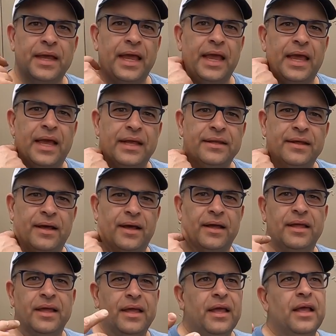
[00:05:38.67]
and
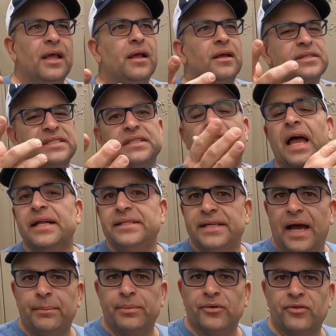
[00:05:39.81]
slide
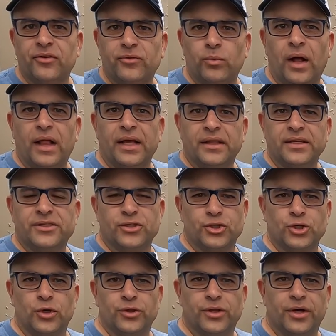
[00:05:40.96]
toppers as well. I like to
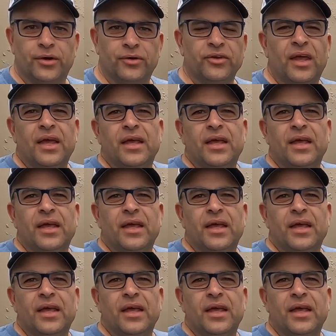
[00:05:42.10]
show those.